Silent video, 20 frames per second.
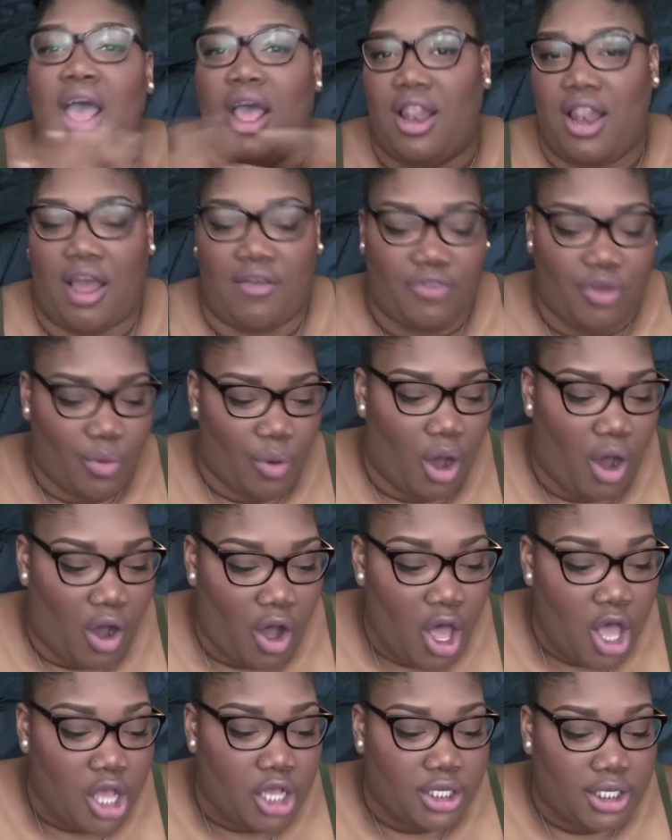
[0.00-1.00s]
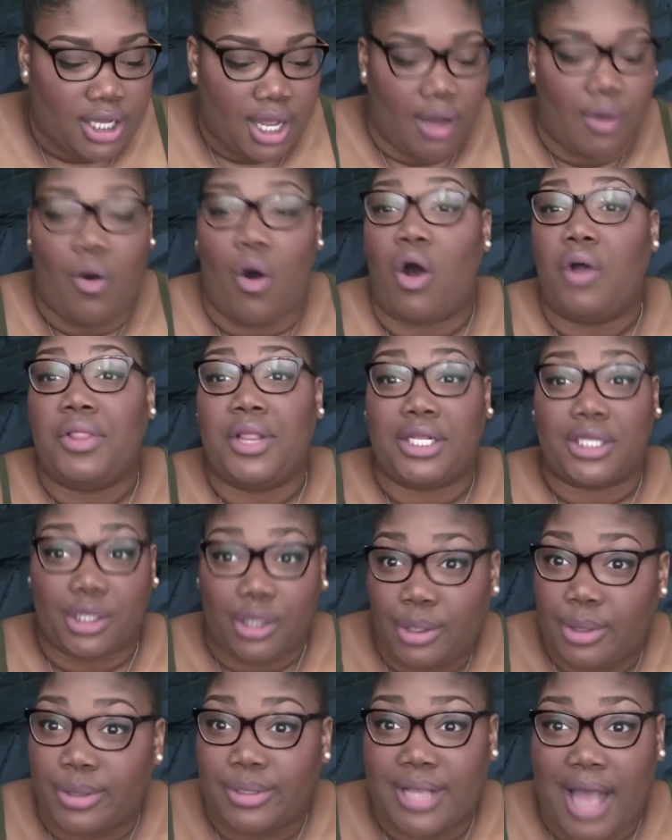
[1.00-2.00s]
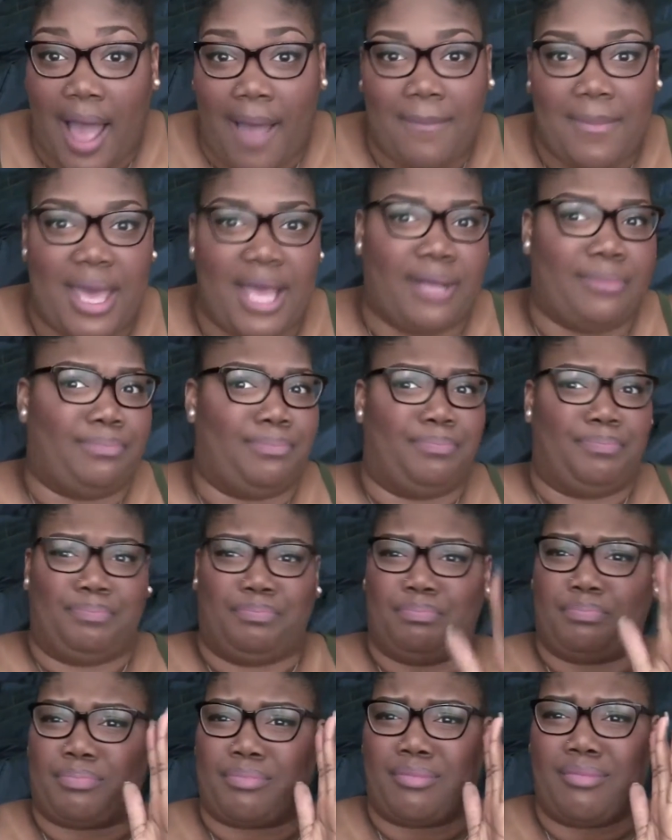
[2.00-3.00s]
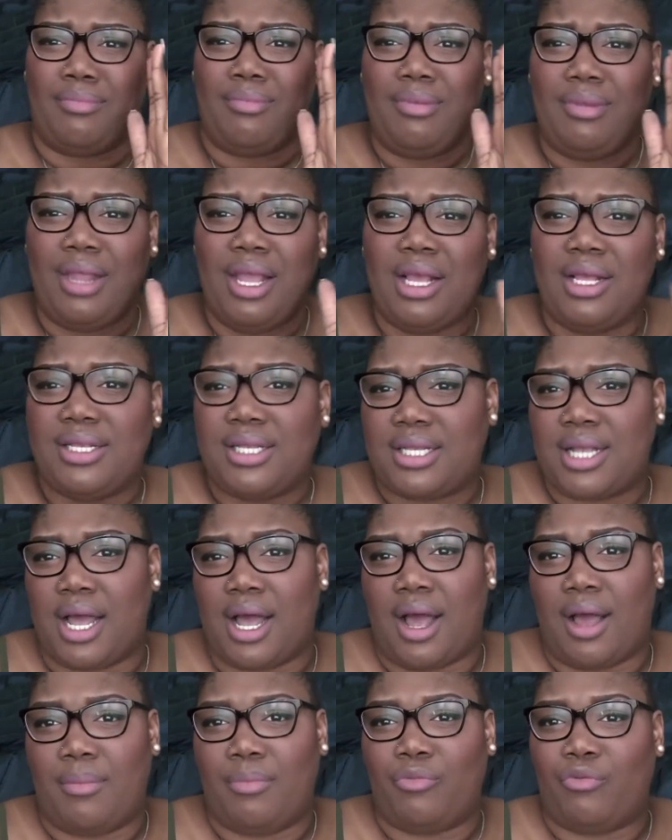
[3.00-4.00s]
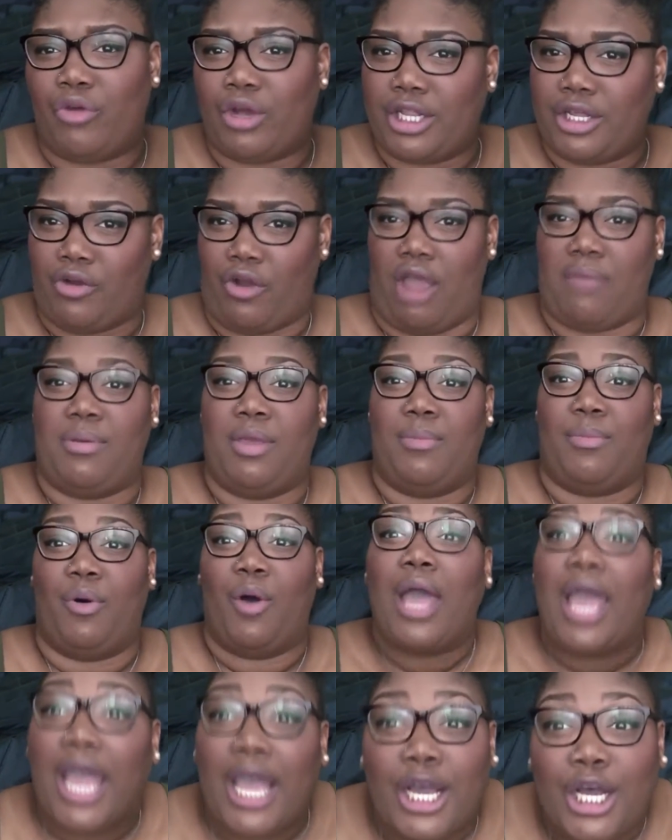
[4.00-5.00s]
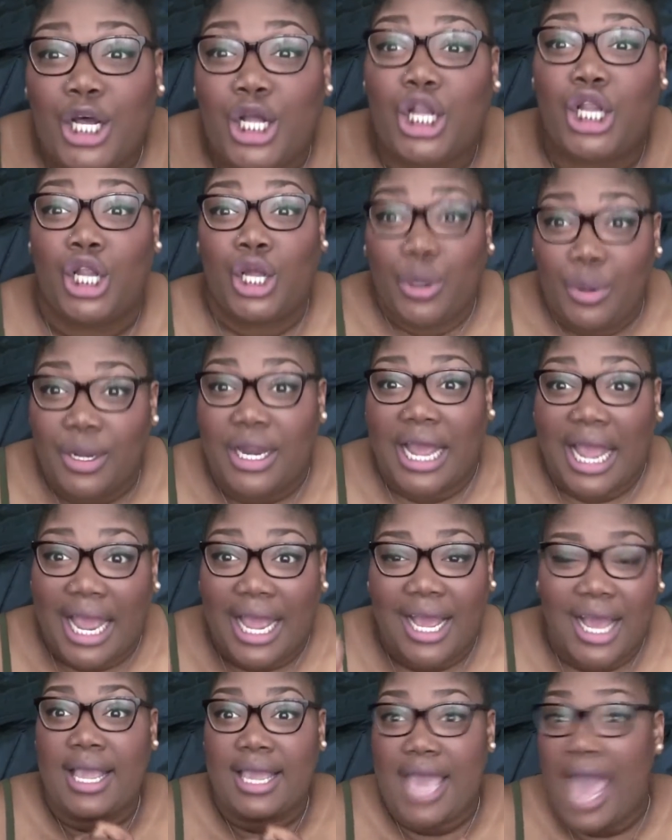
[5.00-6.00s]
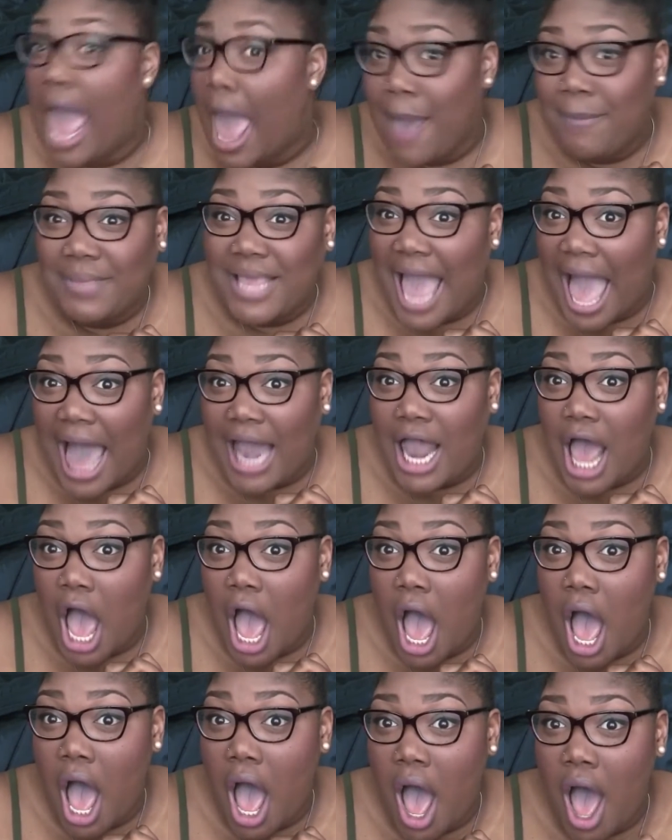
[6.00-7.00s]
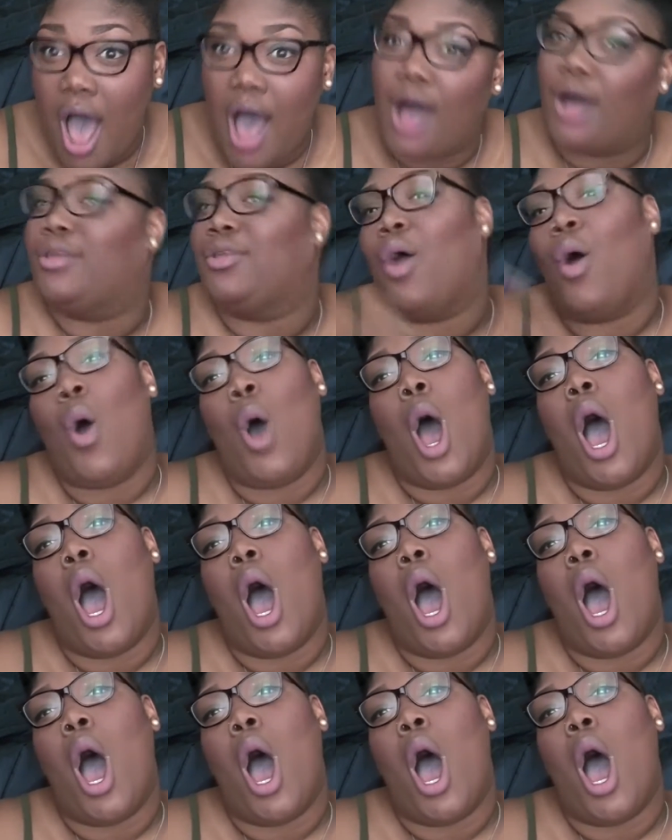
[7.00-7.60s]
Love you all. So on this cruise, I met some really great people, including Kim Gallows.